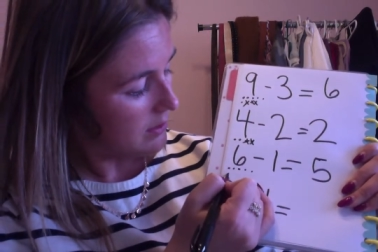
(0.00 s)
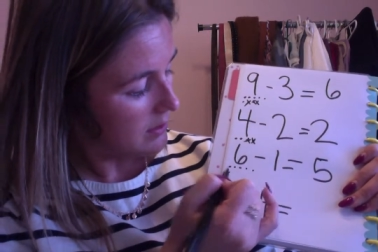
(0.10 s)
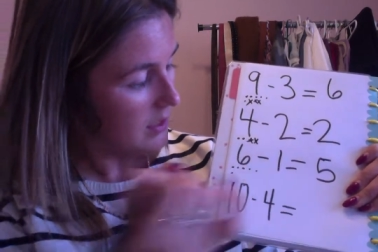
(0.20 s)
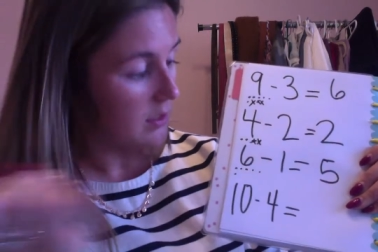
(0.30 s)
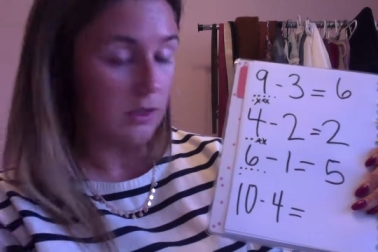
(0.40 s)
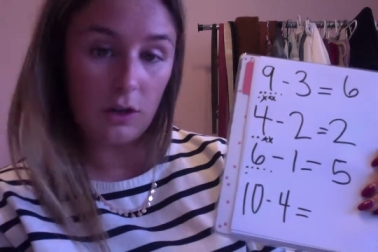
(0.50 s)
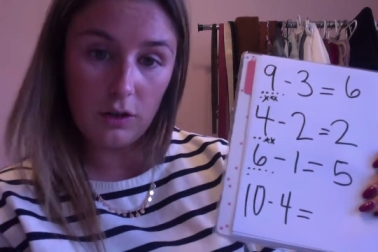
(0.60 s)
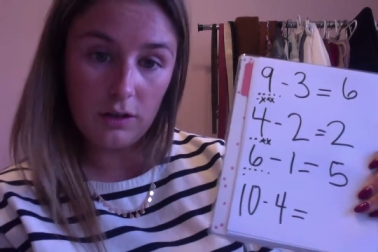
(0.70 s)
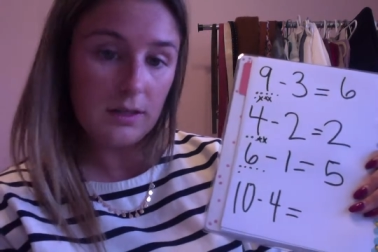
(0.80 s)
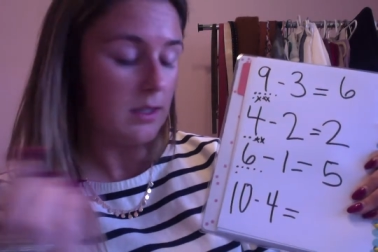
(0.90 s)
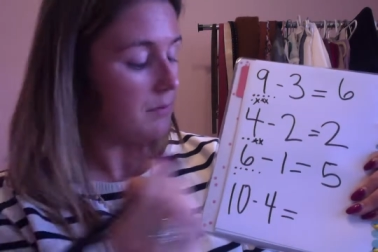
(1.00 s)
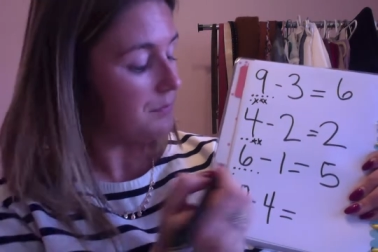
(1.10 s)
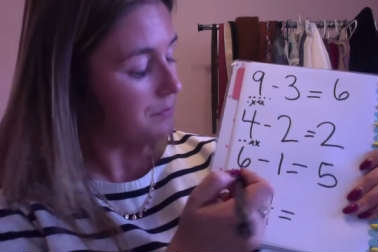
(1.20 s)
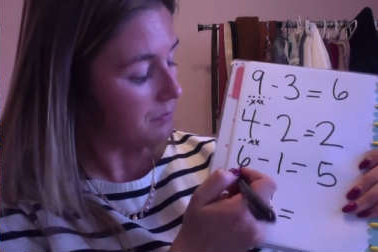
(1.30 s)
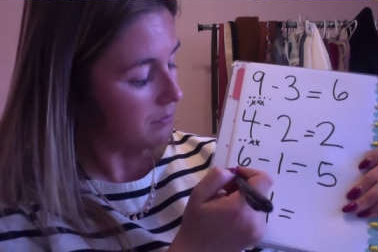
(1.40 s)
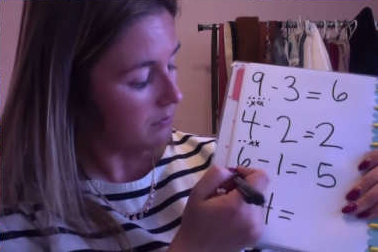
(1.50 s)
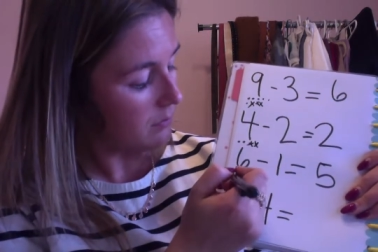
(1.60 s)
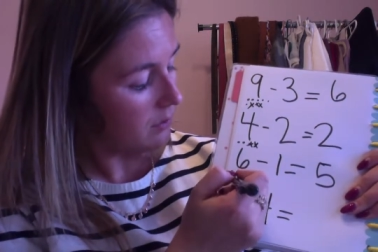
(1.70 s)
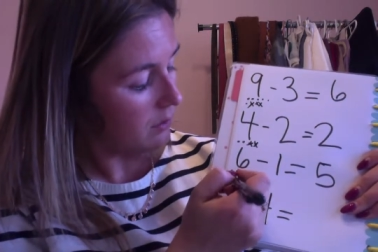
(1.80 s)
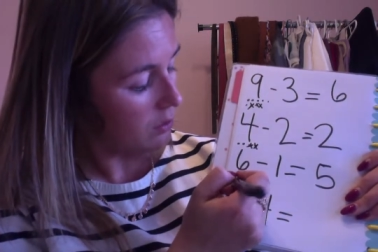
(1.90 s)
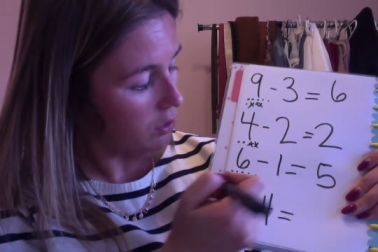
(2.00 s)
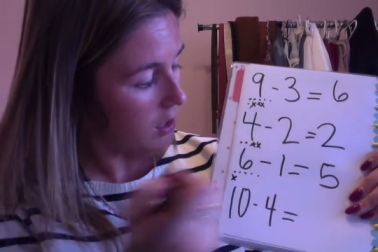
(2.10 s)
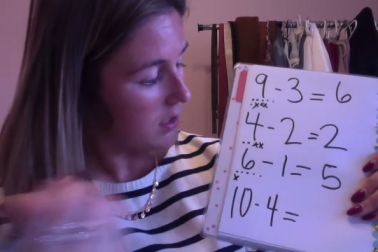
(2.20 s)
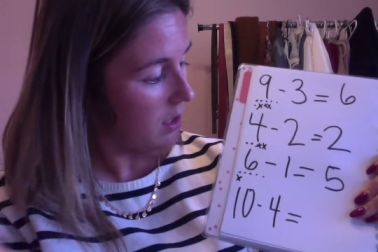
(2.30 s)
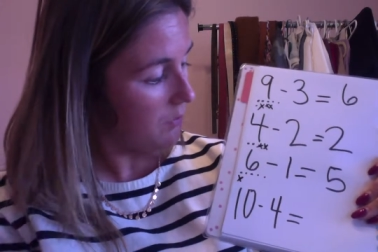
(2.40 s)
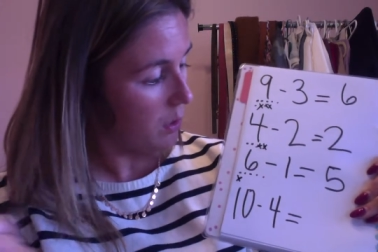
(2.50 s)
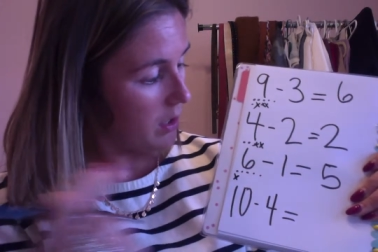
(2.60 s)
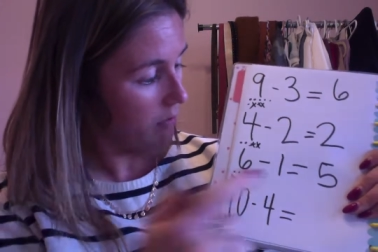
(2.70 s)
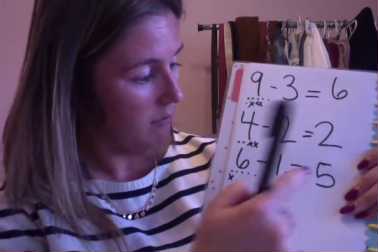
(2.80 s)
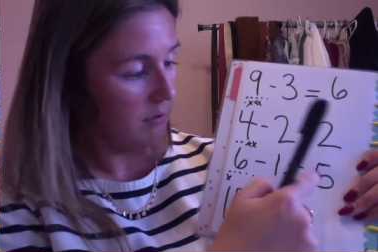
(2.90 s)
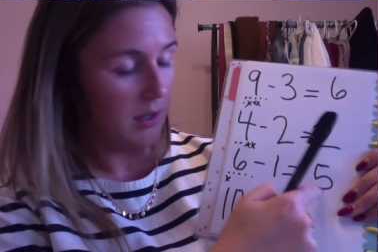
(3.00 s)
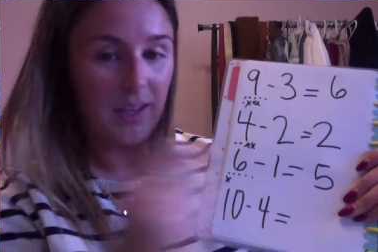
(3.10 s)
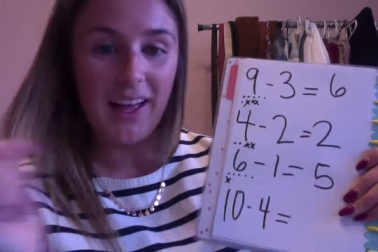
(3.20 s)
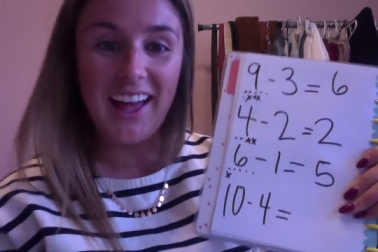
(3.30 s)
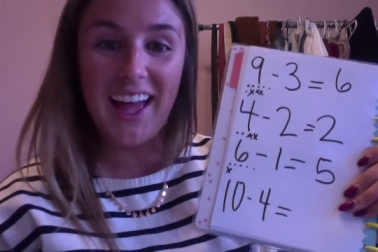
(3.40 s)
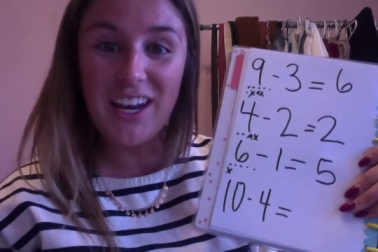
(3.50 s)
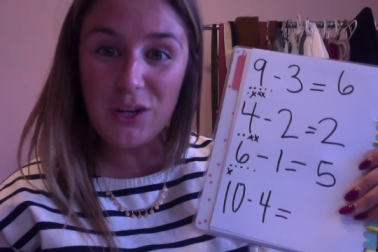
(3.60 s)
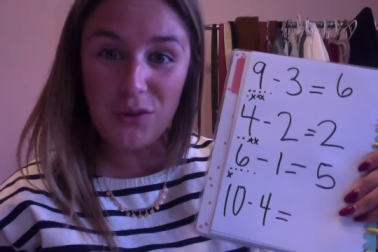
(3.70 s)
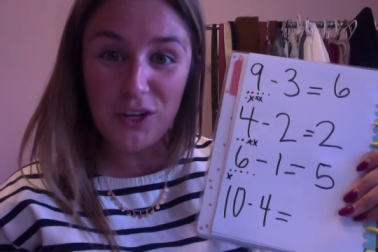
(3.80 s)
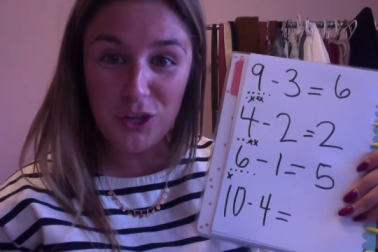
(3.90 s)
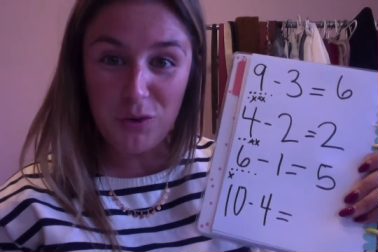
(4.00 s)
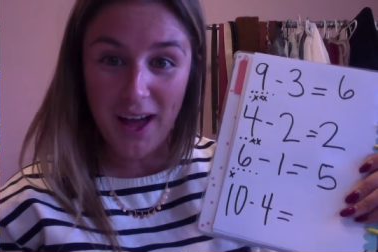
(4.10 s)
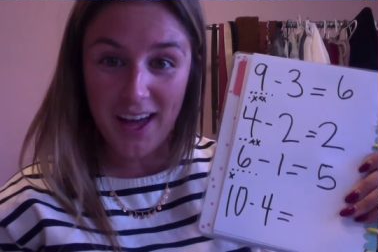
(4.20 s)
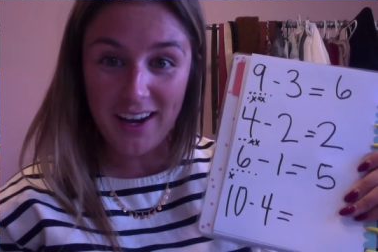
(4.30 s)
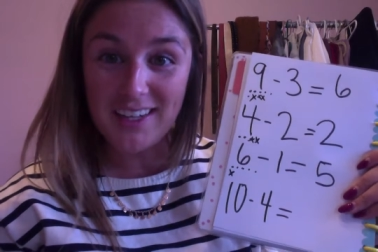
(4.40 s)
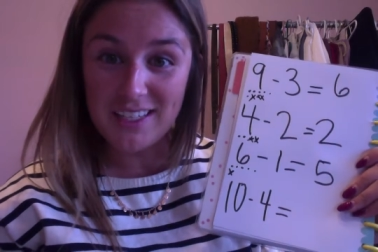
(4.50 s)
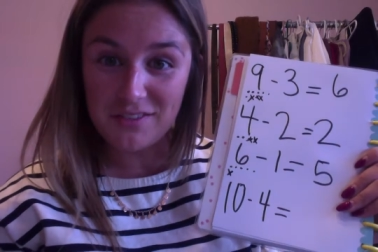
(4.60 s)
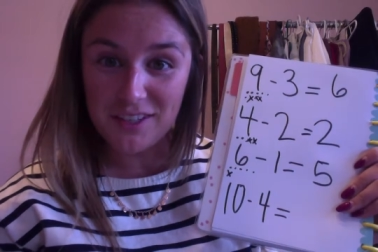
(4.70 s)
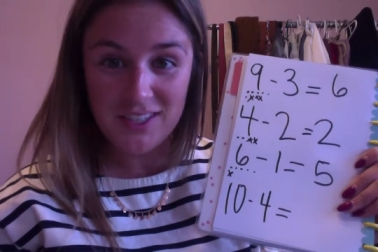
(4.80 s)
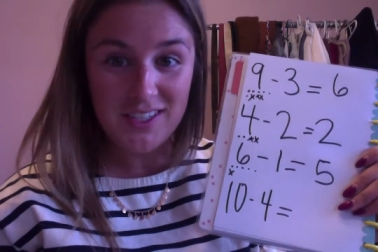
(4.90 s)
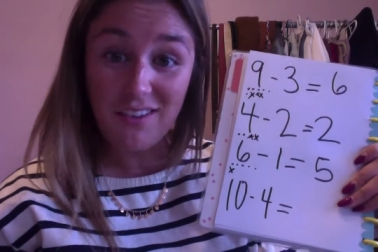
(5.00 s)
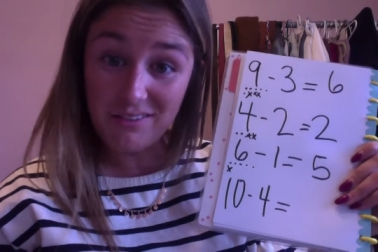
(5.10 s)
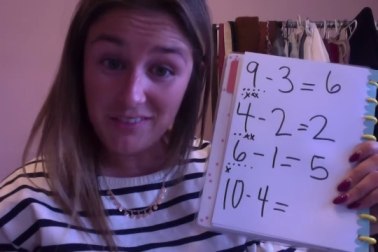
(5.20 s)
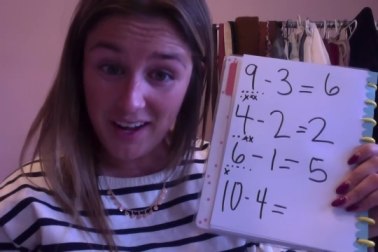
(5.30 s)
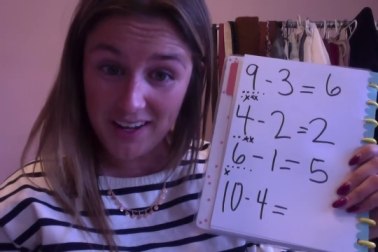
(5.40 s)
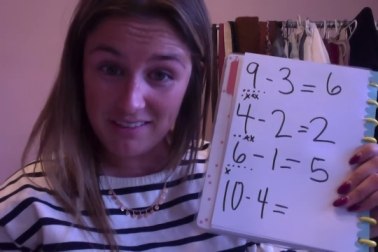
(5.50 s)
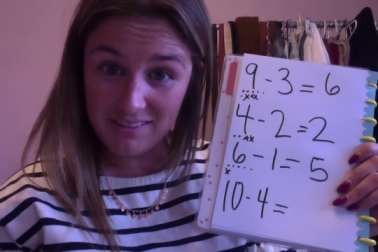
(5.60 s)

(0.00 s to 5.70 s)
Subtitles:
6 circles, crossed off 1, and knew that you had a difference of 5.